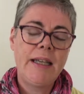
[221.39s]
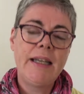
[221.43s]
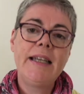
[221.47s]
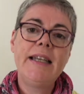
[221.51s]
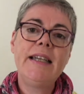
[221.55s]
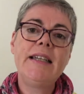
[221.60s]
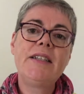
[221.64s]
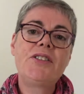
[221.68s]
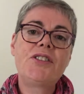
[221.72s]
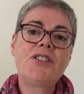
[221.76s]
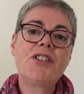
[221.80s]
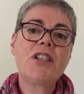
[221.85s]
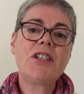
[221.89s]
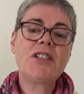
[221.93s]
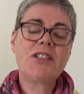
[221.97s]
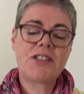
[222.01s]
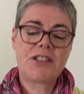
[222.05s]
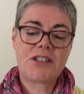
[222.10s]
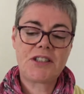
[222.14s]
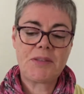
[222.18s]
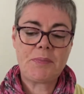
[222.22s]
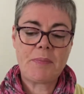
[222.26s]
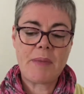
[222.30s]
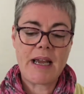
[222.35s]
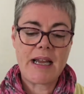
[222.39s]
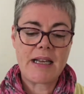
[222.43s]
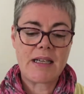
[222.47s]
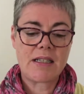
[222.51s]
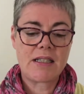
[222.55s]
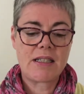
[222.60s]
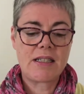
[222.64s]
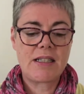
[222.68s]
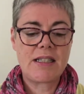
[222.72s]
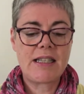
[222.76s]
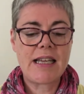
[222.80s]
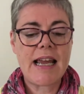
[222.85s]
He had just
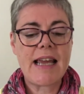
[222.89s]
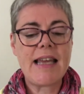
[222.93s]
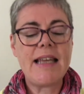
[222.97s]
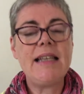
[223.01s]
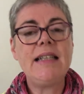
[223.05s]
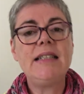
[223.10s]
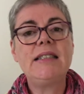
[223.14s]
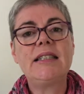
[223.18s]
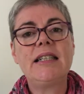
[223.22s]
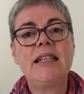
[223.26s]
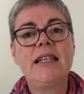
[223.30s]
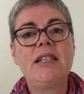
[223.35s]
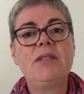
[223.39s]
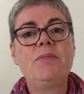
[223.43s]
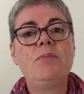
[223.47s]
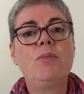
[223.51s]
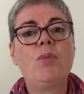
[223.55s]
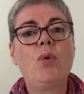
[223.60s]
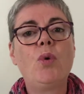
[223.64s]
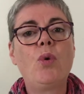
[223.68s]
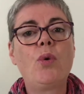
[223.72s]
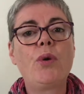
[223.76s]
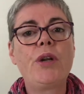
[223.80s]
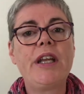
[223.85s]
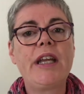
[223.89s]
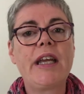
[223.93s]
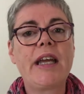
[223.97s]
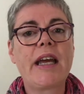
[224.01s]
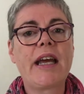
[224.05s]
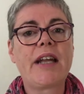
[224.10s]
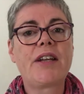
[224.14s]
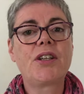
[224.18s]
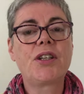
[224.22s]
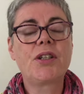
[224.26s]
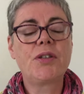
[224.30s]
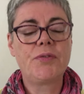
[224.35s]
spent days in mourning
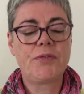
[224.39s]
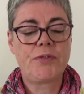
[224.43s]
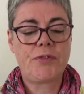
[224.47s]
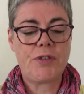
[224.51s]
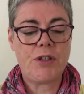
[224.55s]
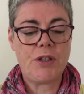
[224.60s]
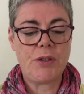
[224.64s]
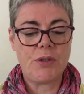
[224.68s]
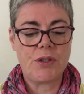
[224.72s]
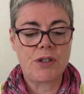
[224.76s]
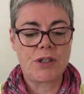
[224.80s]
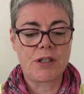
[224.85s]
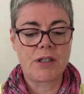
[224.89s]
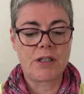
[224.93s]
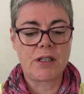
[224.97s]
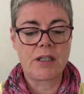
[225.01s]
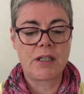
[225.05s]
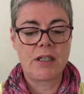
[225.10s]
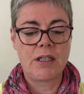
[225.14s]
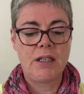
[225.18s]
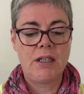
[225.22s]
and confusion,